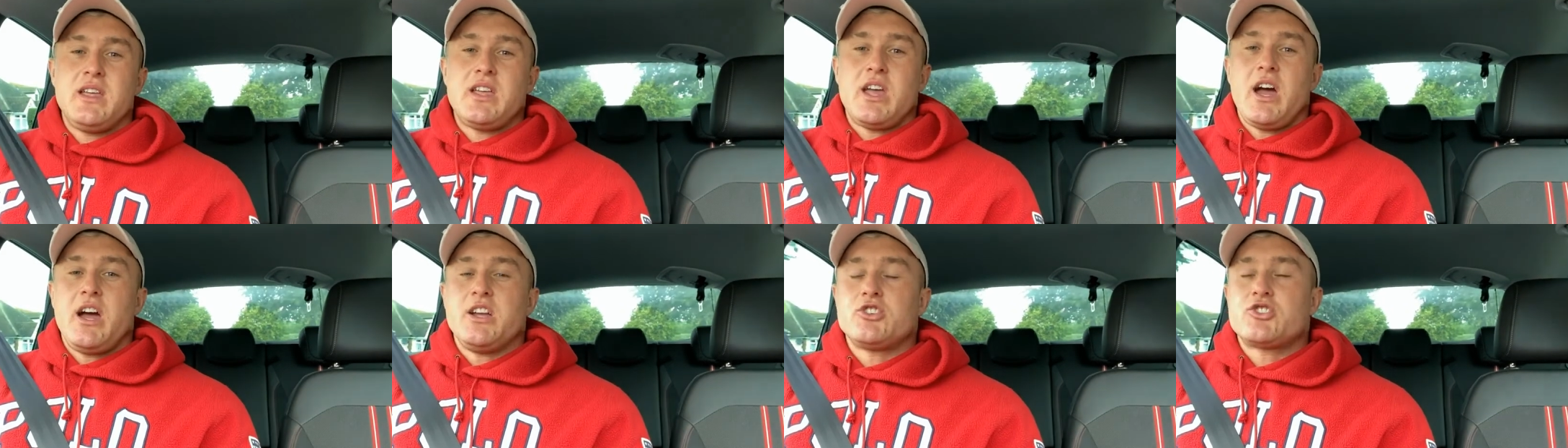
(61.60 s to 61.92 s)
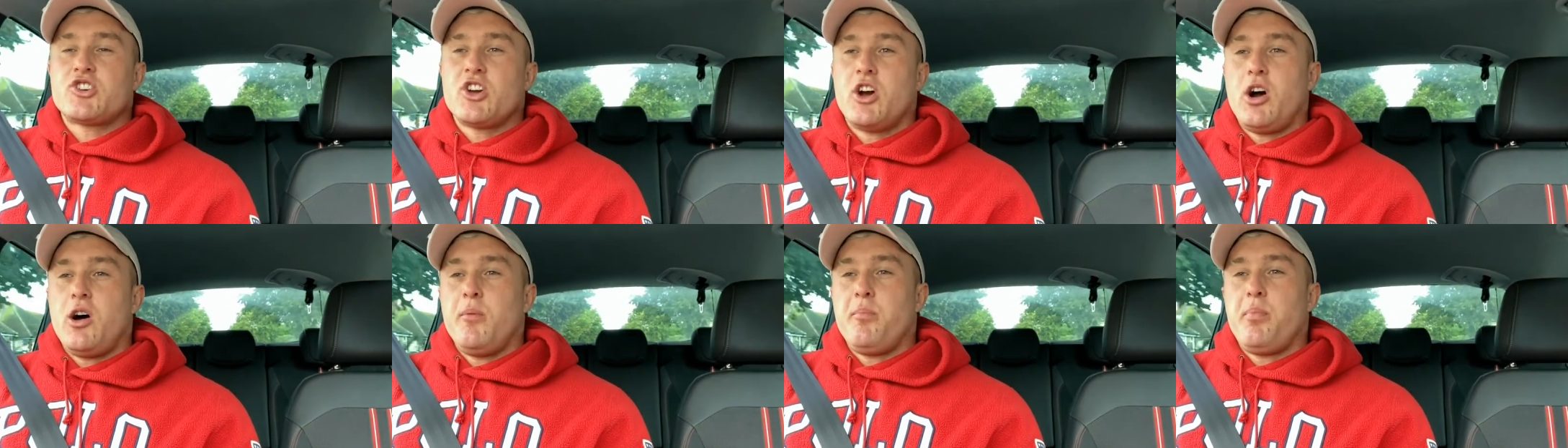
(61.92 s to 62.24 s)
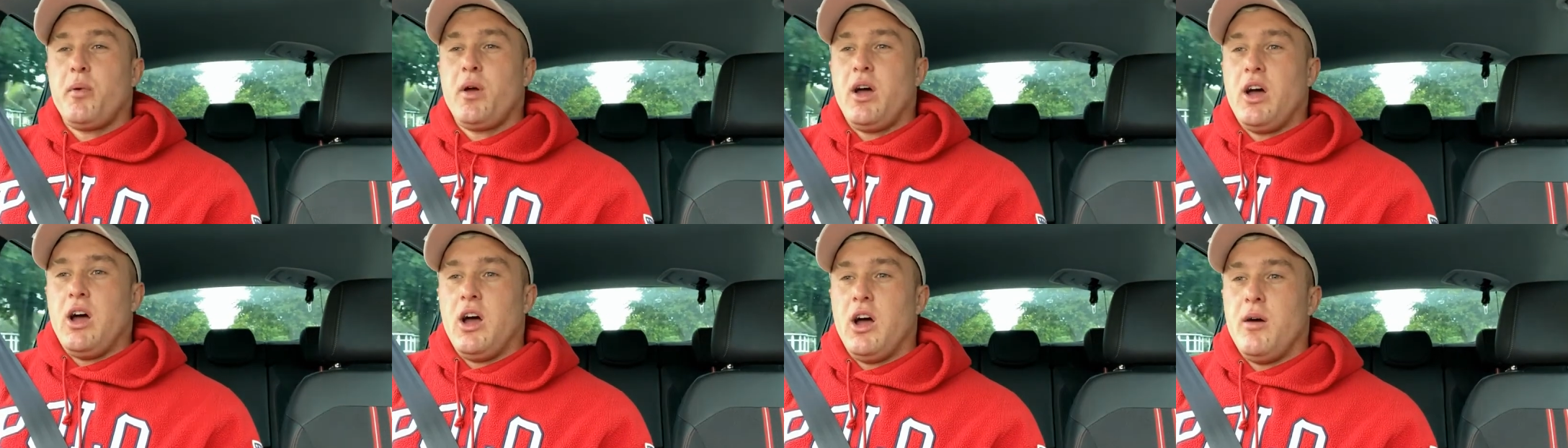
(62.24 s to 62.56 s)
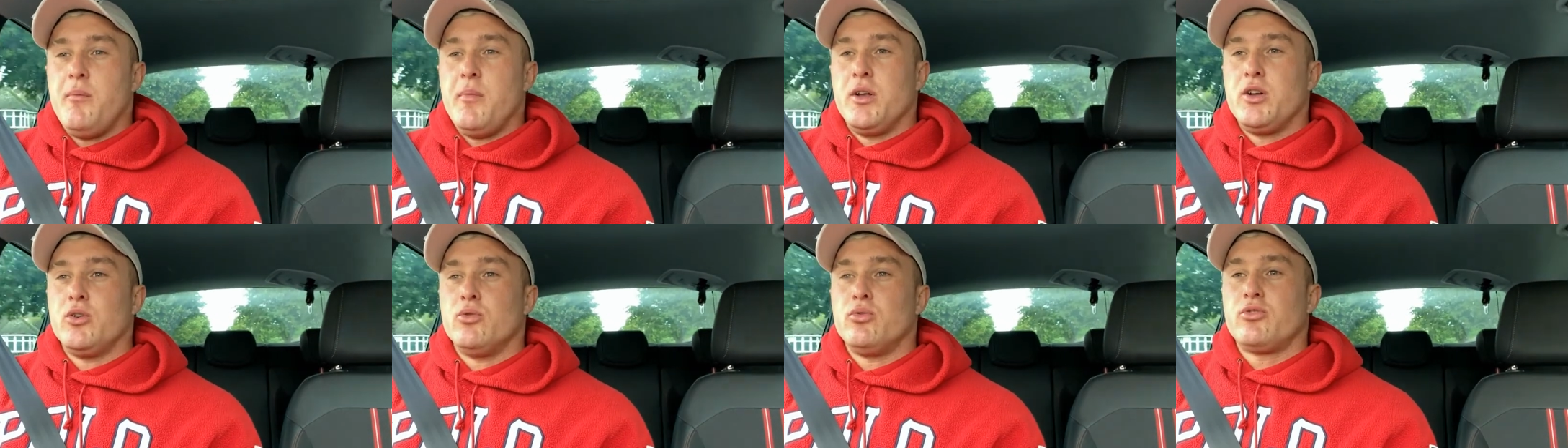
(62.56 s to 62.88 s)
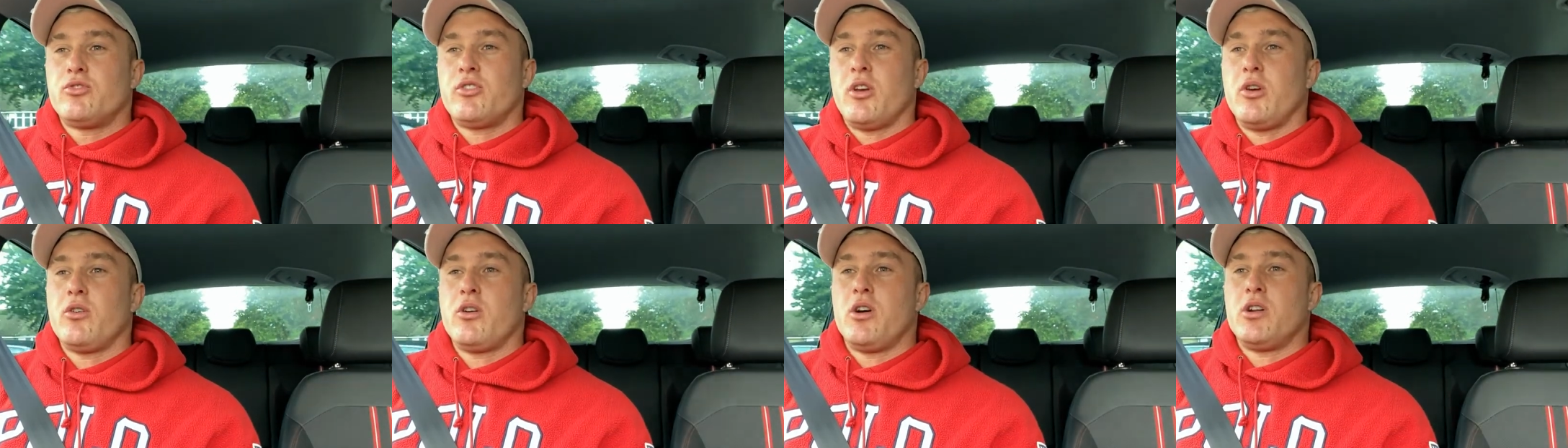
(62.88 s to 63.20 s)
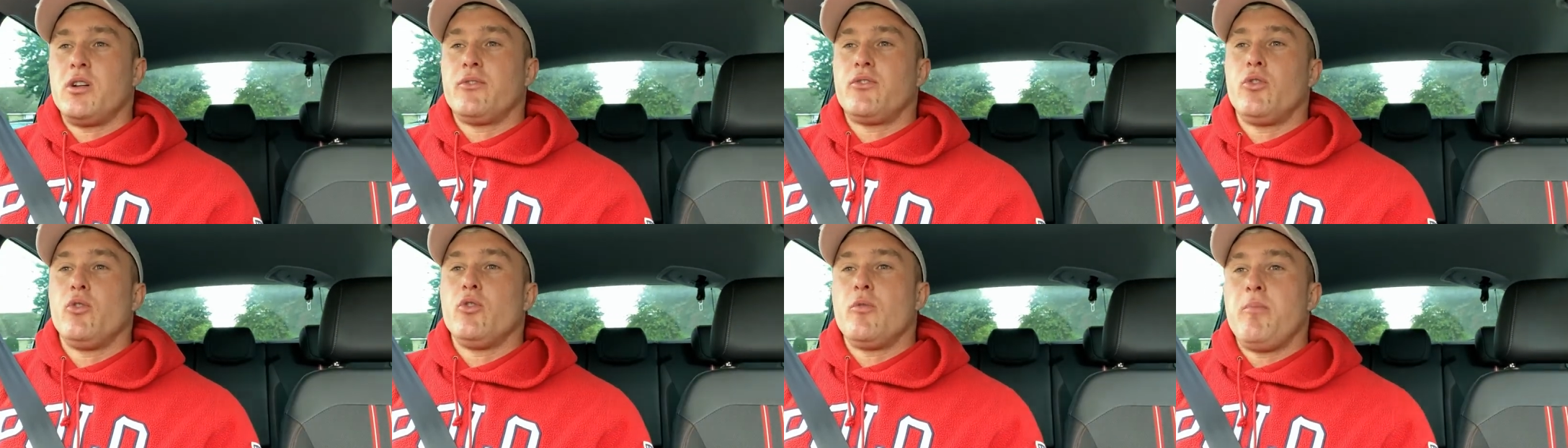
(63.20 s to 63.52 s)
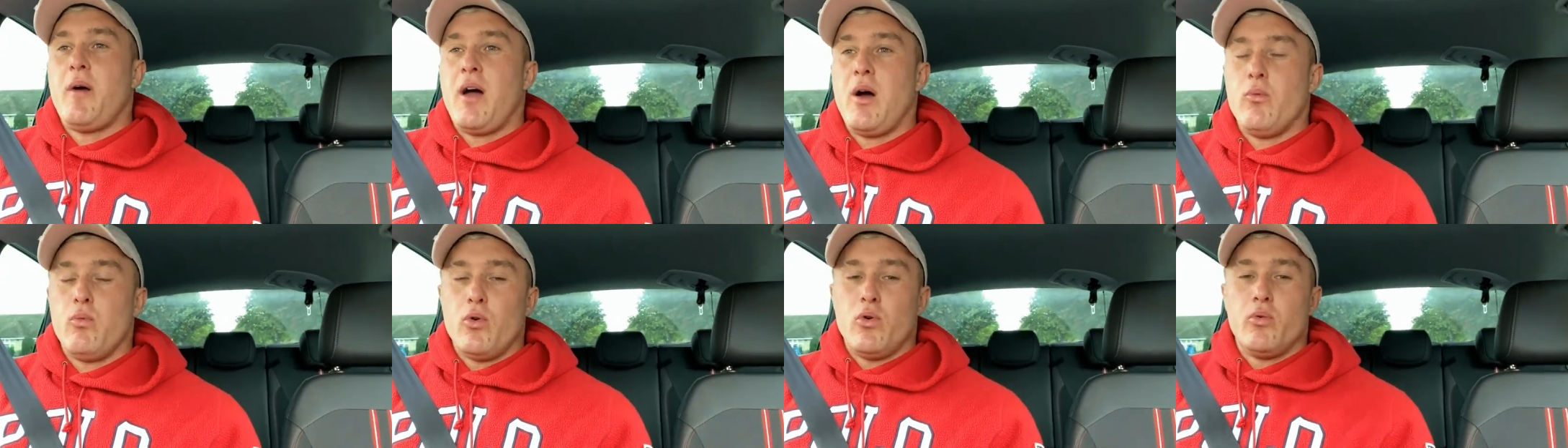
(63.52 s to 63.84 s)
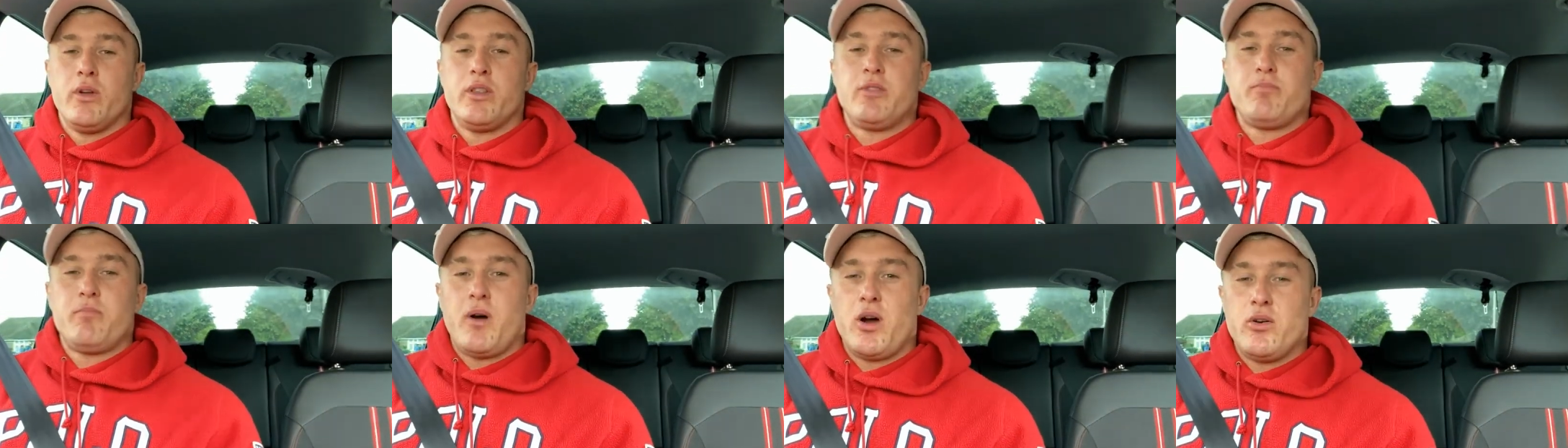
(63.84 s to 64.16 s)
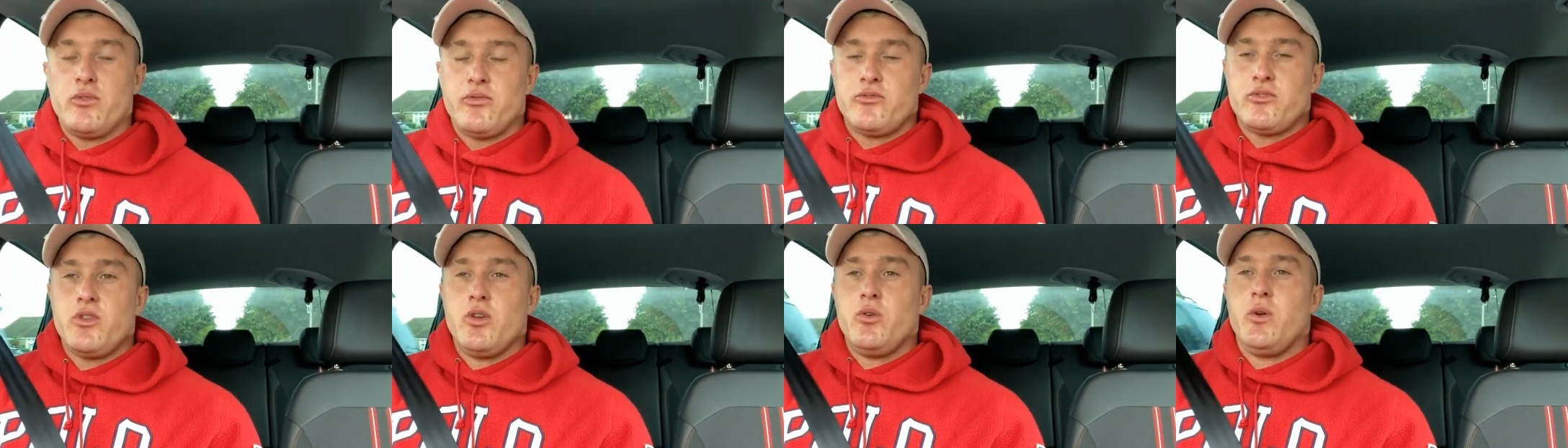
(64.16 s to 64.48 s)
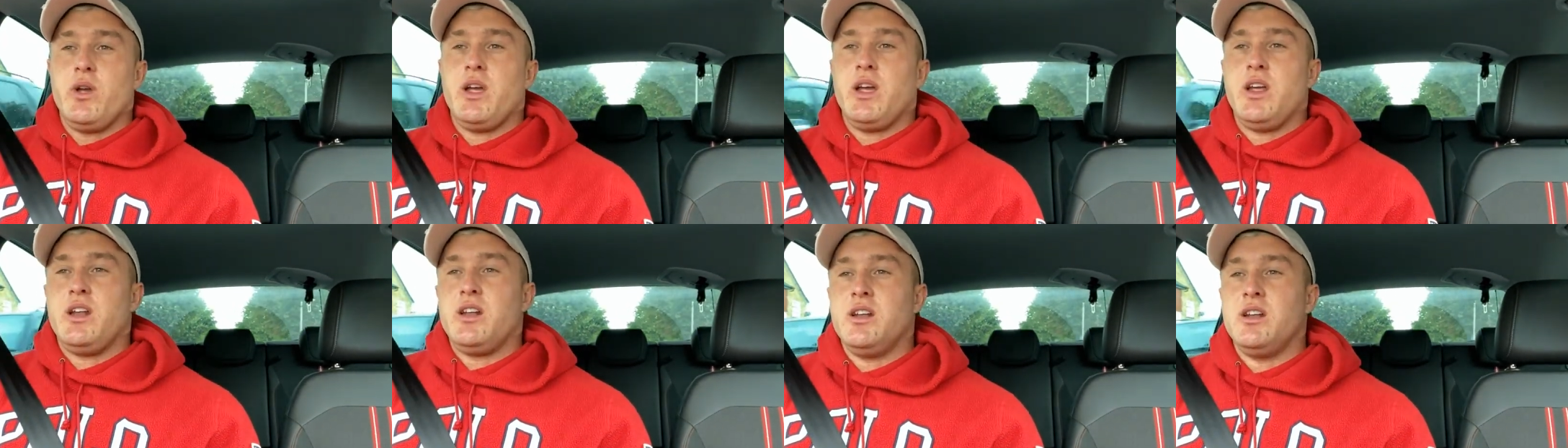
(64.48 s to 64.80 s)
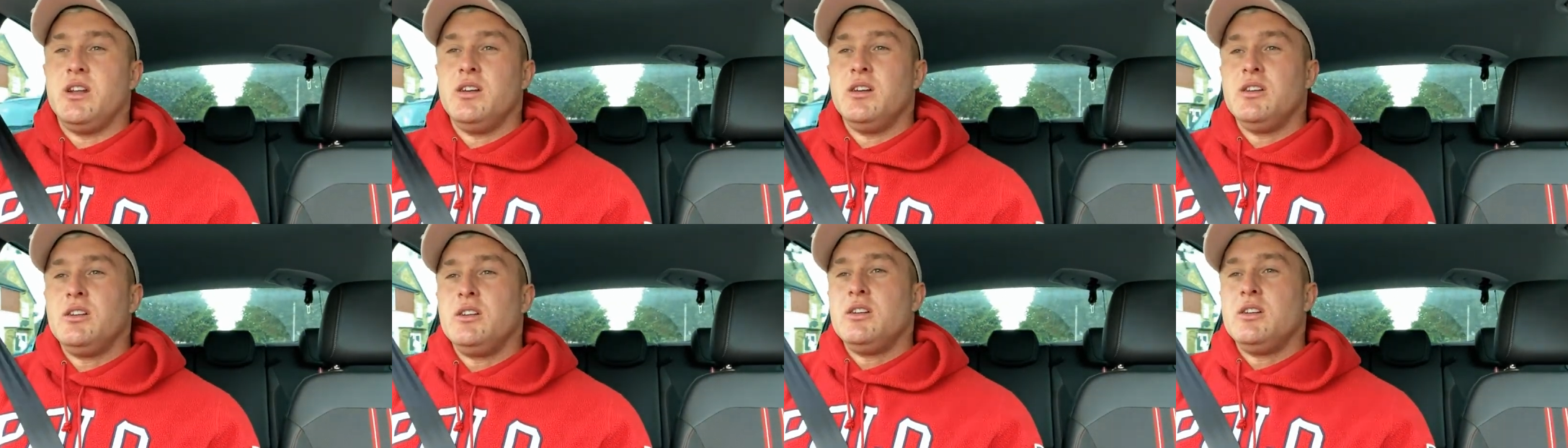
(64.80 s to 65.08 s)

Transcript: catch up, and also kind of talk about what we're both doing,